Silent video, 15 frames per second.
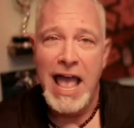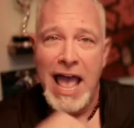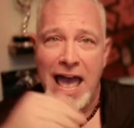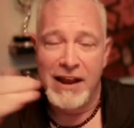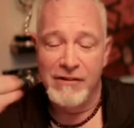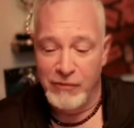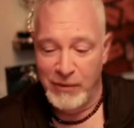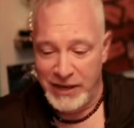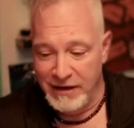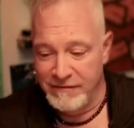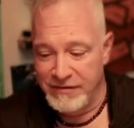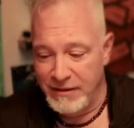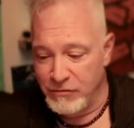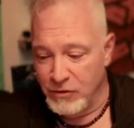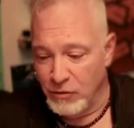And if we give
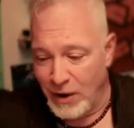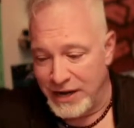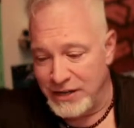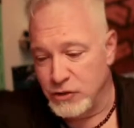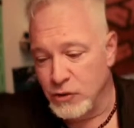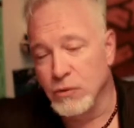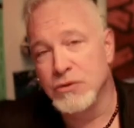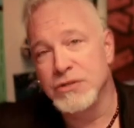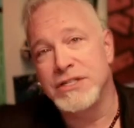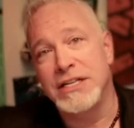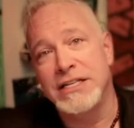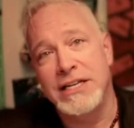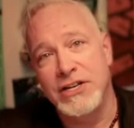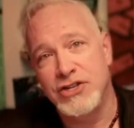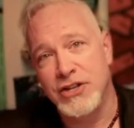them the right tools to
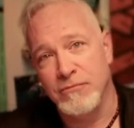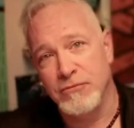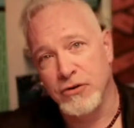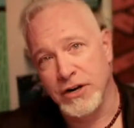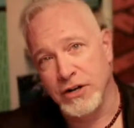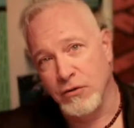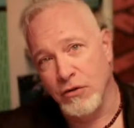teach them critical